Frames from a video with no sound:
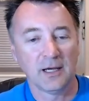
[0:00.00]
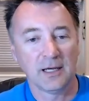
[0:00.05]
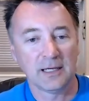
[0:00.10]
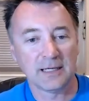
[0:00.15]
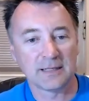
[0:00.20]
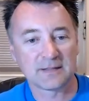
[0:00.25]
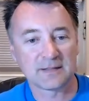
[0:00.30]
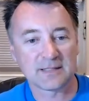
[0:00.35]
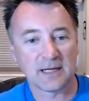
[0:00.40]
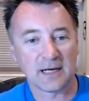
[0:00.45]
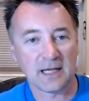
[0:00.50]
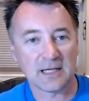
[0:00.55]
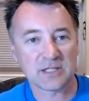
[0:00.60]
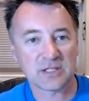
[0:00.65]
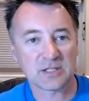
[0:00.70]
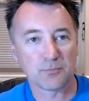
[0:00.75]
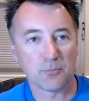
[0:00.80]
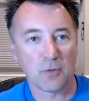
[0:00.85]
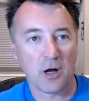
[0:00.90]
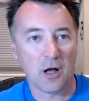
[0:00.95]
It's in a
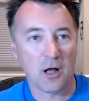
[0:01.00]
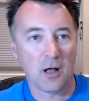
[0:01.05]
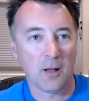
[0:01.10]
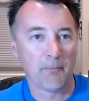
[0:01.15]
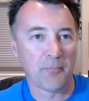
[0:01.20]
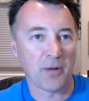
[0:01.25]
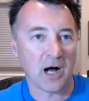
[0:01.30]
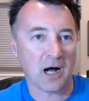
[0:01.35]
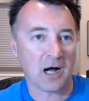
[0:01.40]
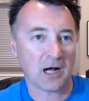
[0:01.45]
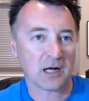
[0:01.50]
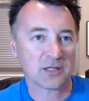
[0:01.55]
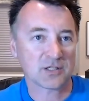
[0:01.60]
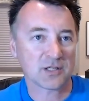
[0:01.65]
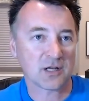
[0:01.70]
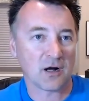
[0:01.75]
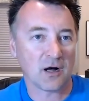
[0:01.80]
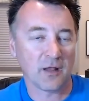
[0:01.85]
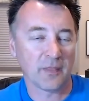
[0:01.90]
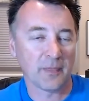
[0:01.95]
small box
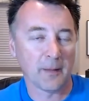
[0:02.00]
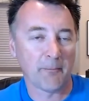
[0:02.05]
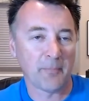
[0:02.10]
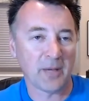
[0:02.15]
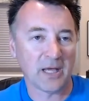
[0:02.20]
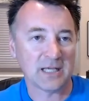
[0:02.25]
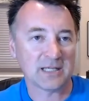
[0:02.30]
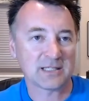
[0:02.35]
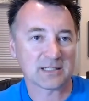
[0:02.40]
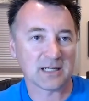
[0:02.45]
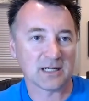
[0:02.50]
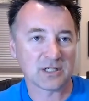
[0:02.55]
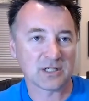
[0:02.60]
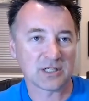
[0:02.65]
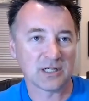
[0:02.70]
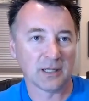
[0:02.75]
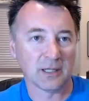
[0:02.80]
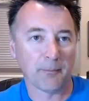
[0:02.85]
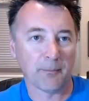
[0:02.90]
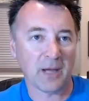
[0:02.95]
called the base
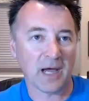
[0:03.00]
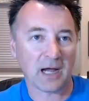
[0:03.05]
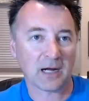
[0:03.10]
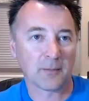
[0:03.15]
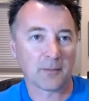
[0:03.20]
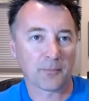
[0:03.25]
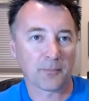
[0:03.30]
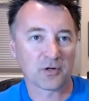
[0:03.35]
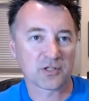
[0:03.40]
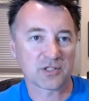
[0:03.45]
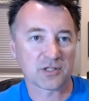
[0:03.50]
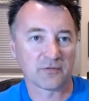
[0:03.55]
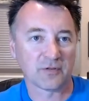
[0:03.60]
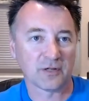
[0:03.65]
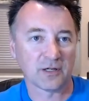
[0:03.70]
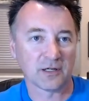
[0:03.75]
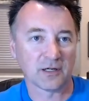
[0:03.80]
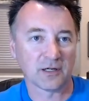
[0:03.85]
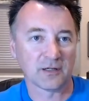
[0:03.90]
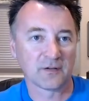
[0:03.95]
station, the back of
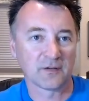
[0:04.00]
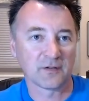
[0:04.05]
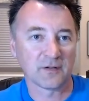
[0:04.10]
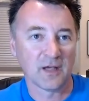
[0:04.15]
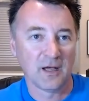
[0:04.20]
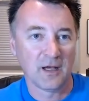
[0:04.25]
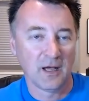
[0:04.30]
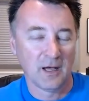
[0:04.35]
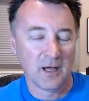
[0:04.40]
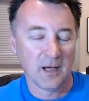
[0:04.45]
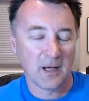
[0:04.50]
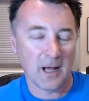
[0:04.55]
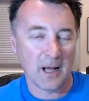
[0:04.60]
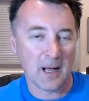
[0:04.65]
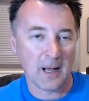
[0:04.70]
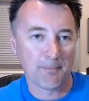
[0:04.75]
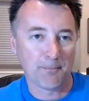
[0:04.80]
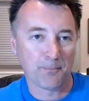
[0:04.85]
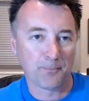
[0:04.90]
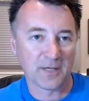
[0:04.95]
Perseverance,
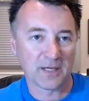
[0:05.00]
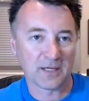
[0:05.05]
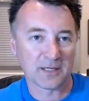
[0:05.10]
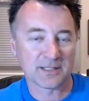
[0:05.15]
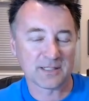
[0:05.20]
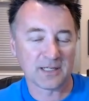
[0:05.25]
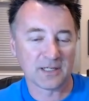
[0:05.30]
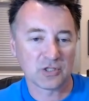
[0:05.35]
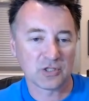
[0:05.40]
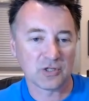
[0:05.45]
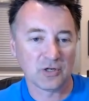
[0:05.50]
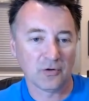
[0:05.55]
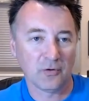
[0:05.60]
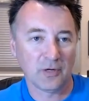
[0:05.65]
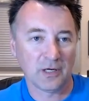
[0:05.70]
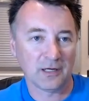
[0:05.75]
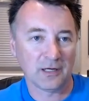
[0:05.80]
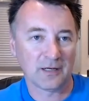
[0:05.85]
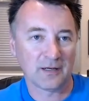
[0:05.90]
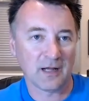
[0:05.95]
um, because
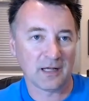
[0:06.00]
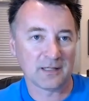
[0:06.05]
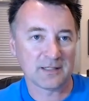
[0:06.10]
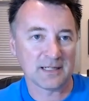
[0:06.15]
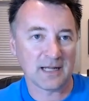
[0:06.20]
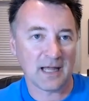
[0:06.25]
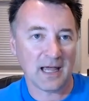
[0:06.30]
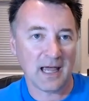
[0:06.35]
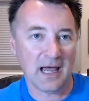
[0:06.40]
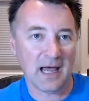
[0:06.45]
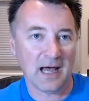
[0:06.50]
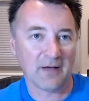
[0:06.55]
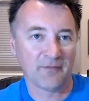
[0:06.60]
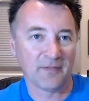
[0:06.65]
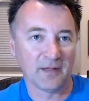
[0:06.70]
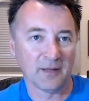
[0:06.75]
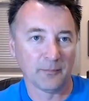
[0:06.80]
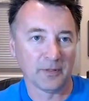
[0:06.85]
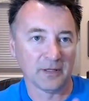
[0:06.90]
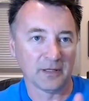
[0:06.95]
Ingenuity doesn't have
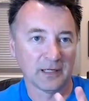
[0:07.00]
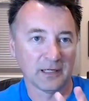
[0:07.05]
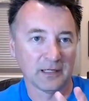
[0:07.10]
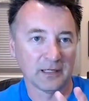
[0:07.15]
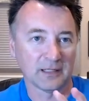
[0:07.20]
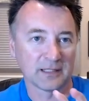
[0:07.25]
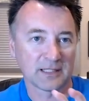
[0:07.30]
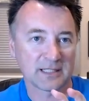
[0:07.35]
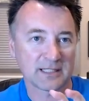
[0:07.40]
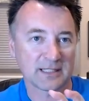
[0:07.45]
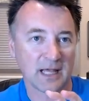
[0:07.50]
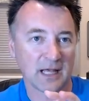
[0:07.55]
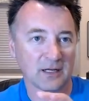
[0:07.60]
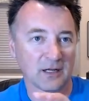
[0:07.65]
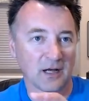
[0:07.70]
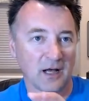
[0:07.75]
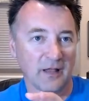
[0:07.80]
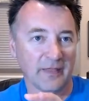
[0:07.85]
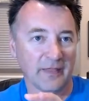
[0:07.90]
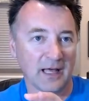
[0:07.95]
the ability to send
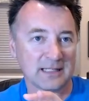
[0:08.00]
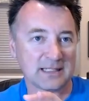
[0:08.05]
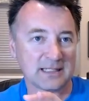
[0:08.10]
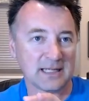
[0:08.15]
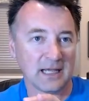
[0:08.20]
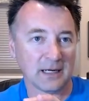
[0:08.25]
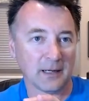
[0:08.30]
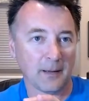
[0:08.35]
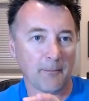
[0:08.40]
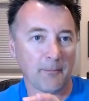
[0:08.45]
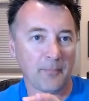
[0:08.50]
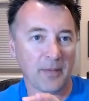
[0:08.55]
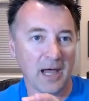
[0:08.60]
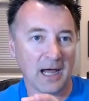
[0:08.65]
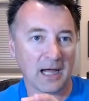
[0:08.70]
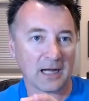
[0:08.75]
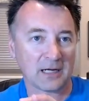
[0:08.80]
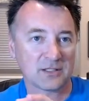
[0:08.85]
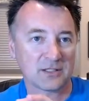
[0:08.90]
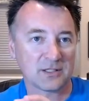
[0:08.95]
all that data
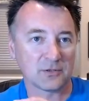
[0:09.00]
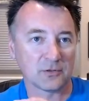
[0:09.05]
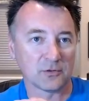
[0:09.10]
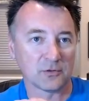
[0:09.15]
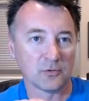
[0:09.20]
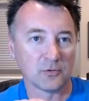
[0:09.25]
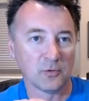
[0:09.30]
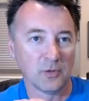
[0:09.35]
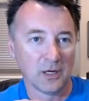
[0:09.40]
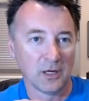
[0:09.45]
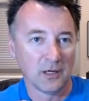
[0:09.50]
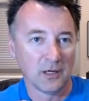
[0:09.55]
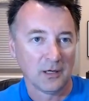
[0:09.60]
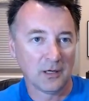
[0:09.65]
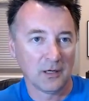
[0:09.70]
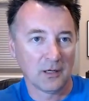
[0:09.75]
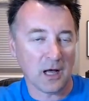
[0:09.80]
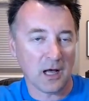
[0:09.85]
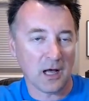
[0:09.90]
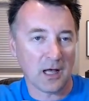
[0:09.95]
back to
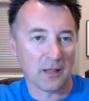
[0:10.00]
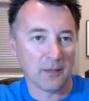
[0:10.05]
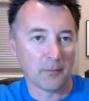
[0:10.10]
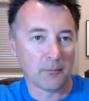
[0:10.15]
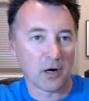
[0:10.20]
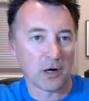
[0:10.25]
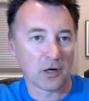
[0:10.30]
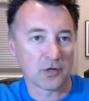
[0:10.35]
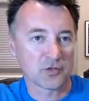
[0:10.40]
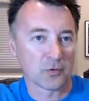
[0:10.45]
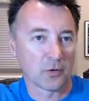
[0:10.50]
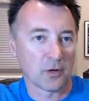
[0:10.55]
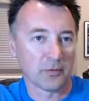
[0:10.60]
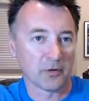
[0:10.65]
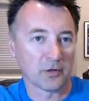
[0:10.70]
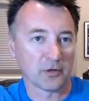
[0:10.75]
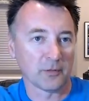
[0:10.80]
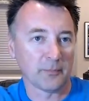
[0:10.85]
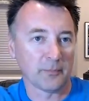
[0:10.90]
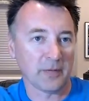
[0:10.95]
uh, the Mars
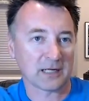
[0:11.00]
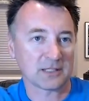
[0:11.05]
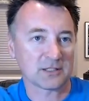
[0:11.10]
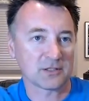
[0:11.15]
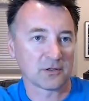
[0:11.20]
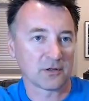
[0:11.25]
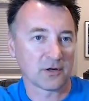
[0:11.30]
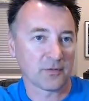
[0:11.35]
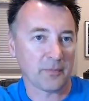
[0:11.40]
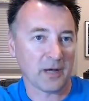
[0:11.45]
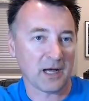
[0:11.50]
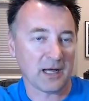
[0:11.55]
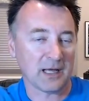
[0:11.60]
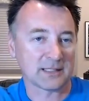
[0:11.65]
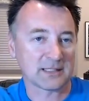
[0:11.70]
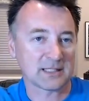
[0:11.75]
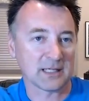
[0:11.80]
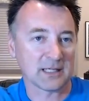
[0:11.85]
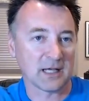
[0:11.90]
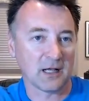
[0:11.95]
orbiter back to Earth by
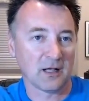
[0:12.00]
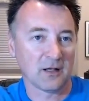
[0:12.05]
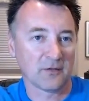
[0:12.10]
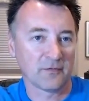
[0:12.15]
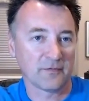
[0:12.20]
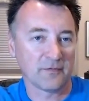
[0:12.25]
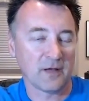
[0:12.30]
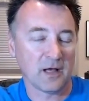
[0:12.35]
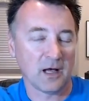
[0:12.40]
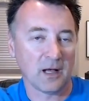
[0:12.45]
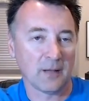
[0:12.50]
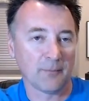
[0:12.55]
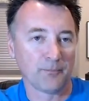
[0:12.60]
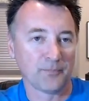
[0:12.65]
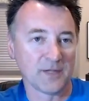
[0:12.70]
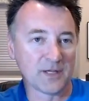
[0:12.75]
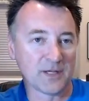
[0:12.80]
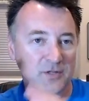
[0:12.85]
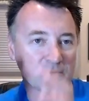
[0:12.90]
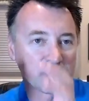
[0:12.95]
itself. Um,
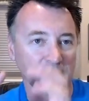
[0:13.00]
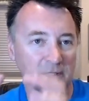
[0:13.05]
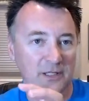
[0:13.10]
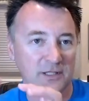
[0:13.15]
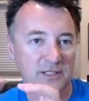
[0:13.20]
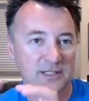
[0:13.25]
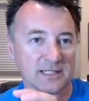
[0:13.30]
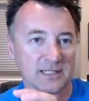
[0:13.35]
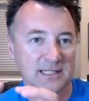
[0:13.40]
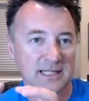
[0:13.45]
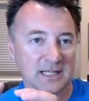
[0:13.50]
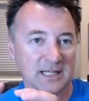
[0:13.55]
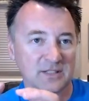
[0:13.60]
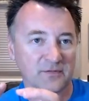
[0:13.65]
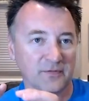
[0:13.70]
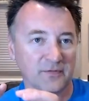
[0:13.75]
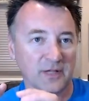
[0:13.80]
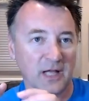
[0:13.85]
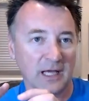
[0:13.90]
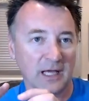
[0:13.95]
this really is to
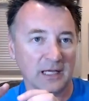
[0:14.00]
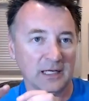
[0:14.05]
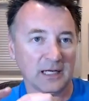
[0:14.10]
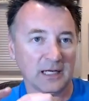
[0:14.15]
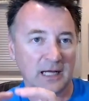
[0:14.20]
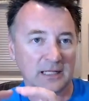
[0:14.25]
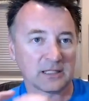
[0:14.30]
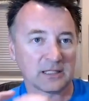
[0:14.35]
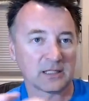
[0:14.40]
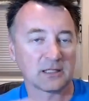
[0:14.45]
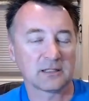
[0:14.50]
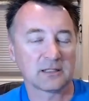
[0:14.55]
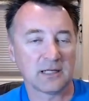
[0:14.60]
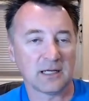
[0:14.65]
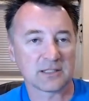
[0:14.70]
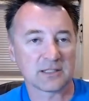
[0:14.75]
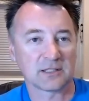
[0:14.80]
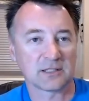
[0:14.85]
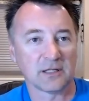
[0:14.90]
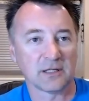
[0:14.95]
test flight, not the,
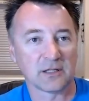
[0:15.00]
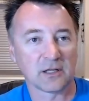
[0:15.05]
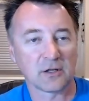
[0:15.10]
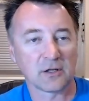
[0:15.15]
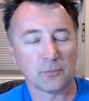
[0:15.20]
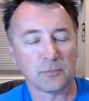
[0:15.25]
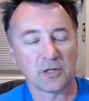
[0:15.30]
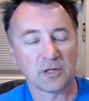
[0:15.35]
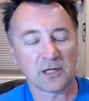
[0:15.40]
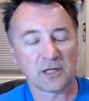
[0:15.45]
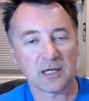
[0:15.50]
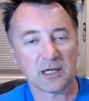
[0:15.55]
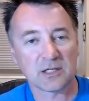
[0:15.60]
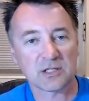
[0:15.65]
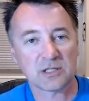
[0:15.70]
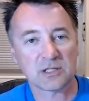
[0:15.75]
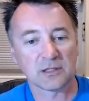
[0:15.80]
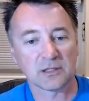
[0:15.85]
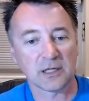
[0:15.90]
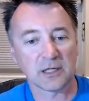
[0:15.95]
necessarily the
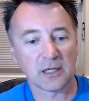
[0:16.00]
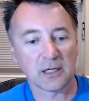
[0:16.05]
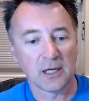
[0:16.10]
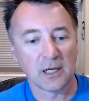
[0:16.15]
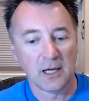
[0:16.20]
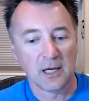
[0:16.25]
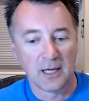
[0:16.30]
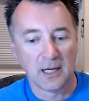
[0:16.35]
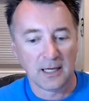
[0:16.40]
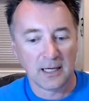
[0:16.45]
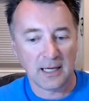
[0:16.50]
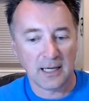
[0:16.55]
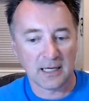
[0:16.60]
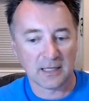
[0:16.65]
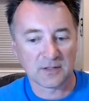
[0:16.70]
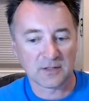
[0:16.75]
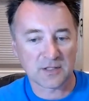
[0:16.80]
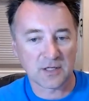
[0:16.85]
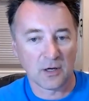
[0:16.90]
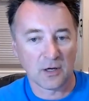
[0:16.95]
communication link.
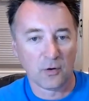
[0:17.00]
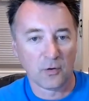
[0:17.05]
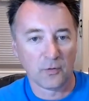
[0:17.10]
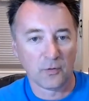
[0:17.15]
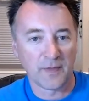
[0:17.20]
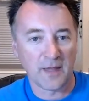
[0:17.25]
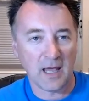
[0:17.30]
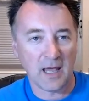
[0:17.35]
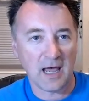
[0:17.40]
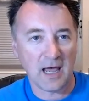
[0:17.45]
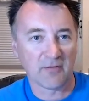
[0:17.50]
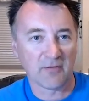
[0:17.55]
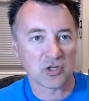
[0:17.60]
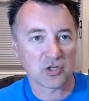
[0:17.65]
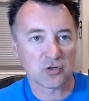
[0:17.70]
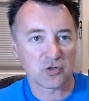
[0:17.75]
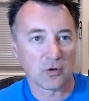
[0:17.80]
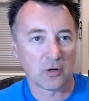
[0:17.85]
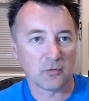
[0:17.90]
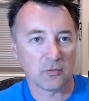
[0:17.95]
And so they have a
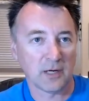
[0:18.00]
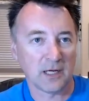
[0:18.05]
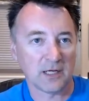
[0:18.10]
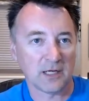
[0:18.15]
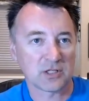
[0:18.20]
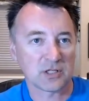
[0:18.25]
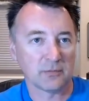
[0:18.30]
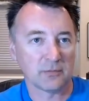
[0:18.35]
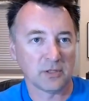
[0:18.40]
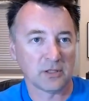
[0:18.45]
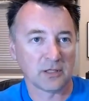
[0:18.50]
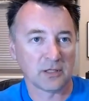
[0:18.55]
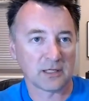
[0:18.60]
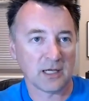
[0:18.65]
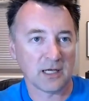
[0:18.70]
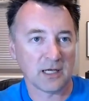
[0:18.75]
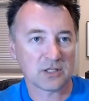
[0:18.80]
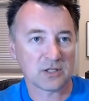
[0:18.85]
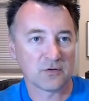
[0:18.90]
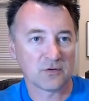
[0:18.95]
short range
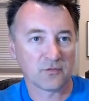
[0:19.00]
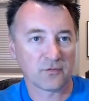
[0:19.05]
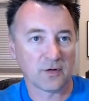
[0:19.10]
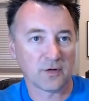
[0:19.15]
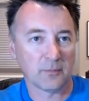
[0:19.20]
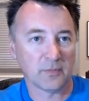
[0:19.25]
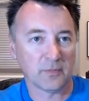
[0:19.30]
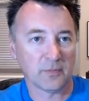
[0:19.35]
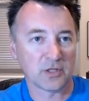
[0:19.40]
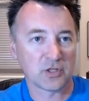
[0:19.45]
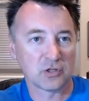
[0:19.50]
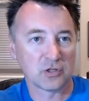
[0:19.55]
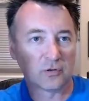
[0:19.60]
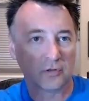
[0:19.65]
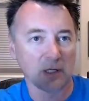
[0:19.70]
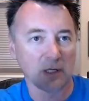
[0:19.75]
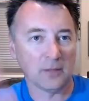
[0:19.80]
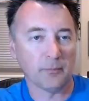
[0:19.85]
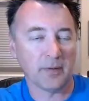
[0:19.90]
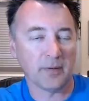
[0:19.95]
communication from
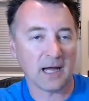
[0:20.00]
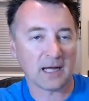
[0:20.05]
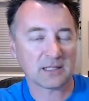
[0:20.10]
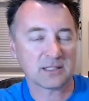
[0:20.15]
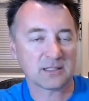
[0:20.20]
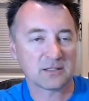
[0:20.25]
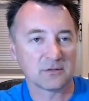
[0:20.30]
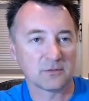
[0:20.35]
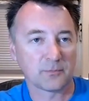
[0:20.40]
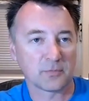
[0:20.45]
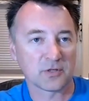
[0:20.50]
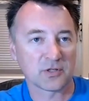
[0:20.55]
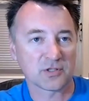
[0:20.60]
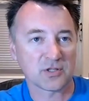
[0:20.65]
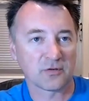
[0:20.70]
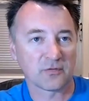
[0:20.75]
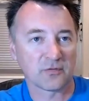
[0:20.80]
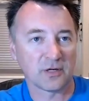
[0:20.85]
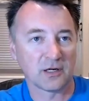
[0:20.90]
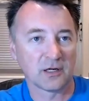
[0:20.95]
Ingenuity back to
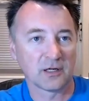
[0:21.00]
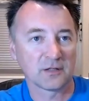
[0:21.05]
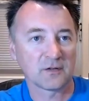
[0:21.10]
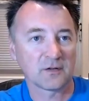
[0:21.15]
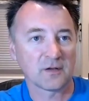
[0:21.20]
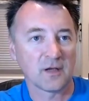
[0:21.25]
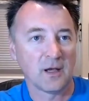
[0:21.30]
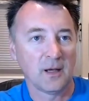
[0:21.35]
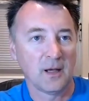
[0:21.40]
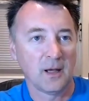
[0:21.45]
Perseverance.